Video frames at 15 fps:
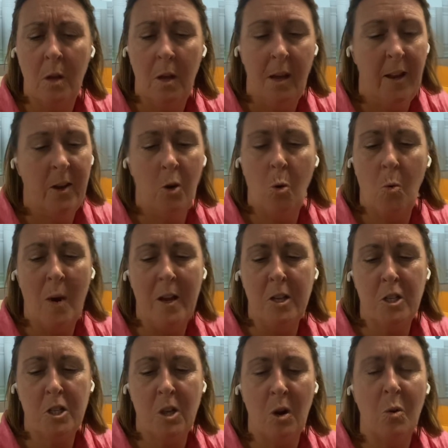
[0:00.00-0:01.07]
It always
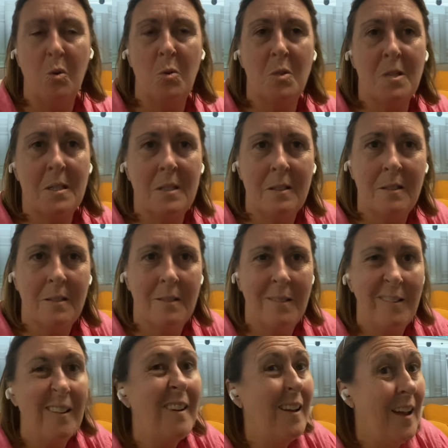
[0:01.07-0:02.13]
shows.
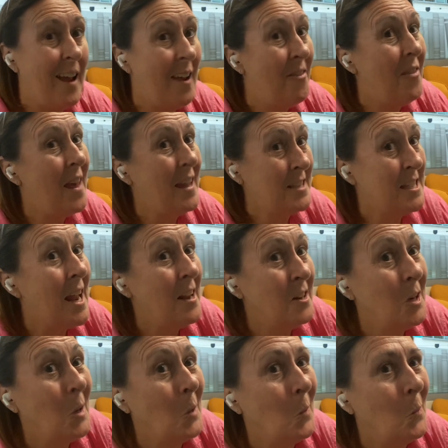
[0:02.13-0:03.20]
And that's
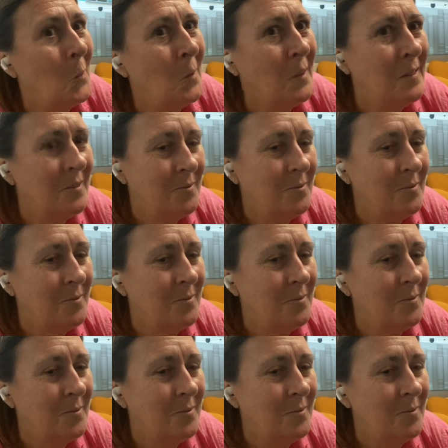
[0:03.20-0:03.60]
uncool.